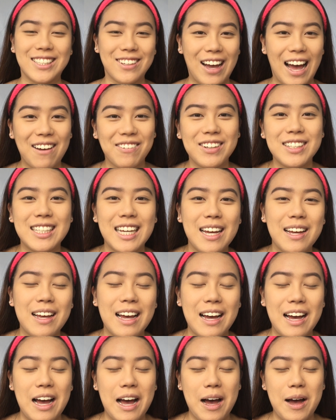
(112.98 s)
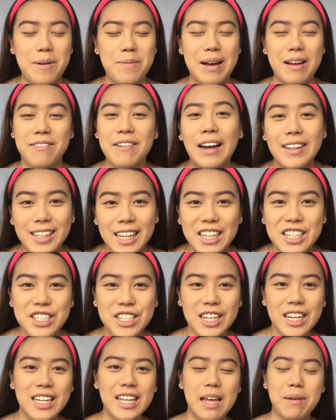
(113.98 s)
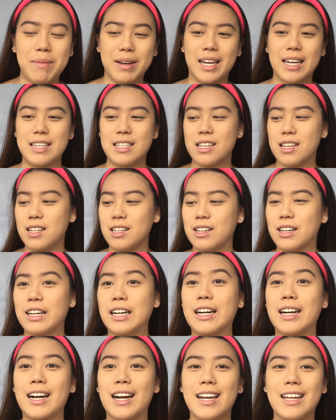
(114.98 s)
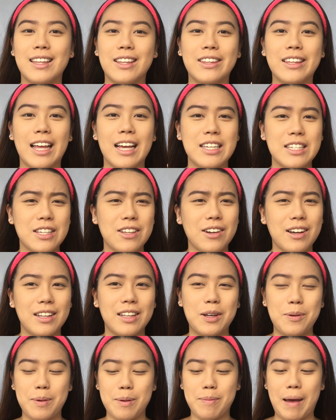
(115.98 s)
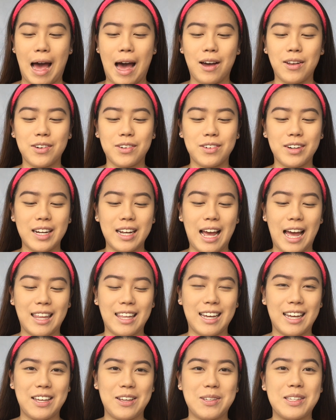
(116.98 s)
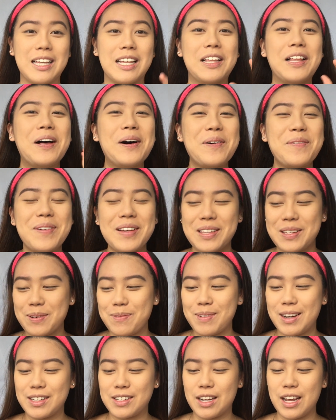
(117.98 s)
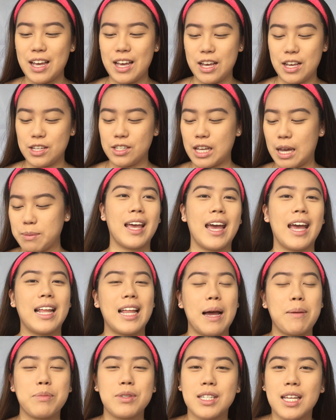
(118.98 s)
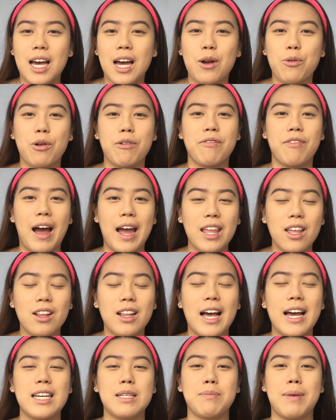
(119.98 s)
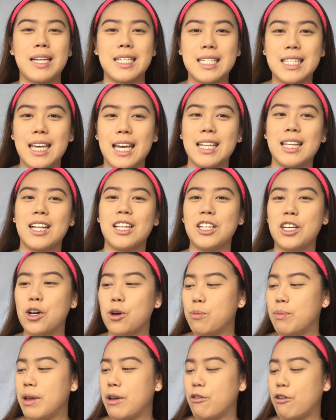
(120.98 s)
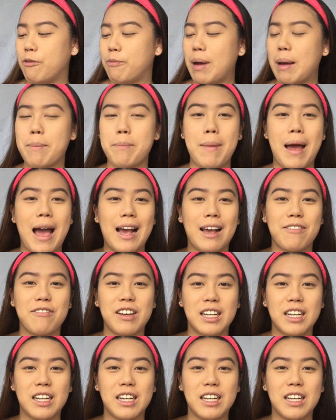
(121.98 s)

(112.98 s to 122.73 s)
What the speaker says: so after setting my foundation and my concealer, it does look a little bit powdery. I think I used a little bit too much, so I'm just gonna revitalize my skin a little bit with my MAC